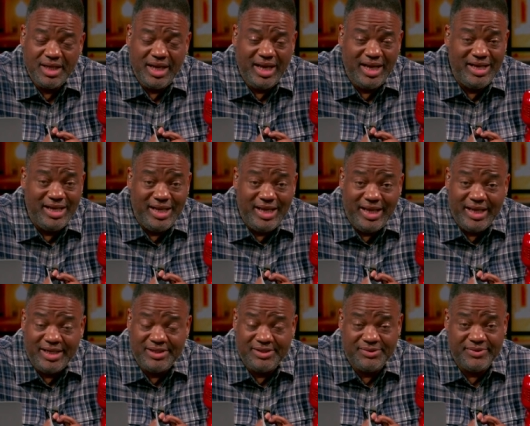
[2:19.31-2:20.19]
An
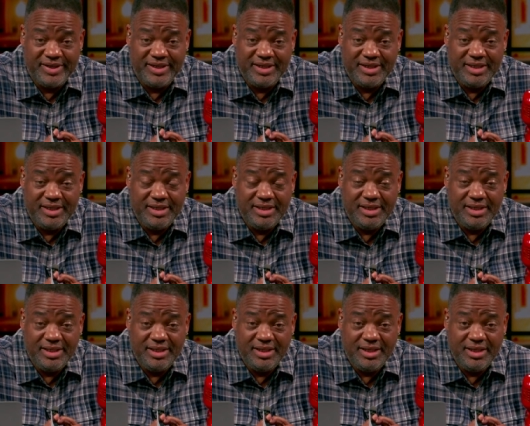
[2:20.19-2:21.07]
ignorant
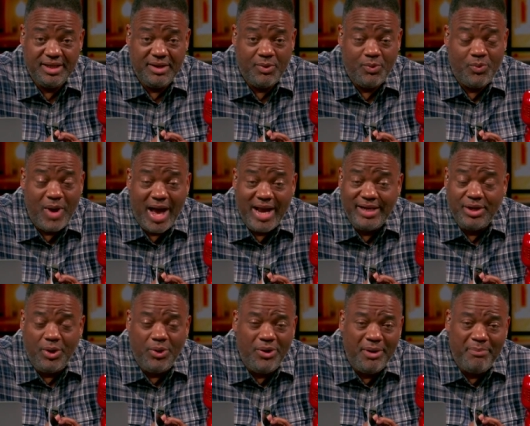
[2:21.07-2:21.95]
white
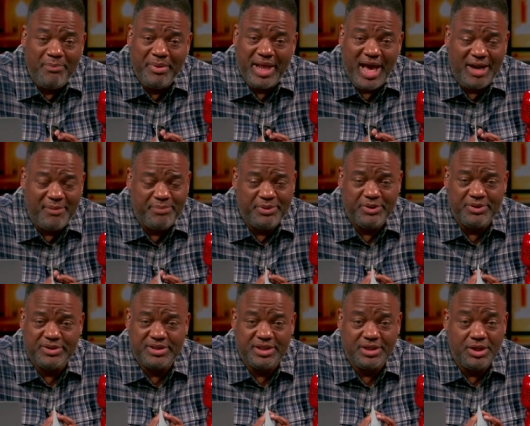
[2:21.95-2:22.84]
or black
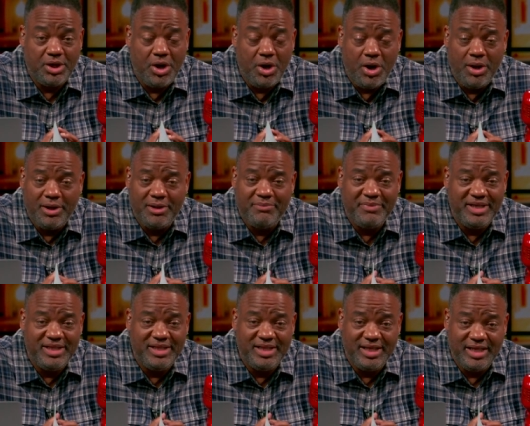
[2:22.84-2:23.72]
person calling
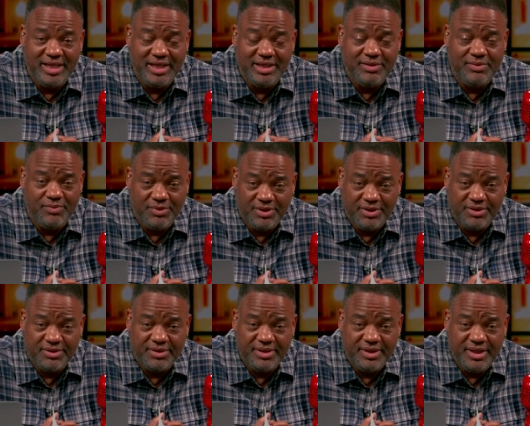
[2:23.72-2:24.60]
me the
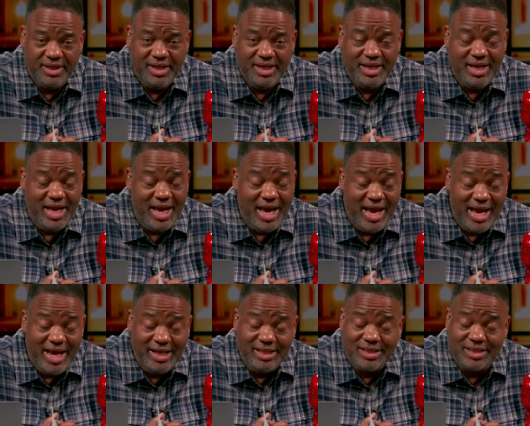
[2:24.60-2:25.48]
N-word
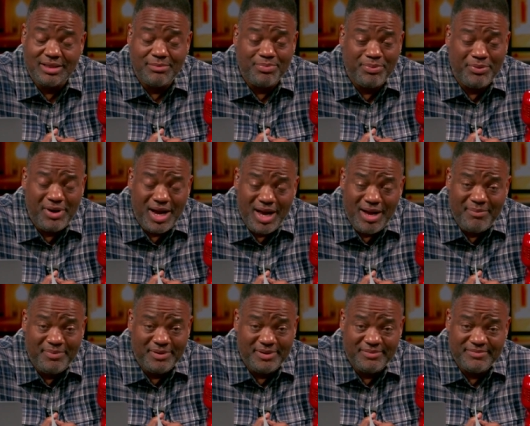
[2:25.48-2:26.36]
ain't the
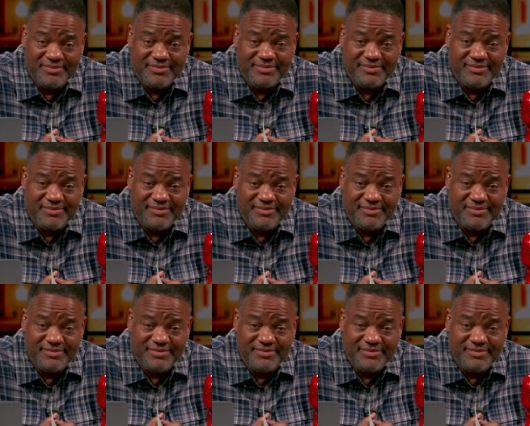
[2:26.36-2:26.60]
problem.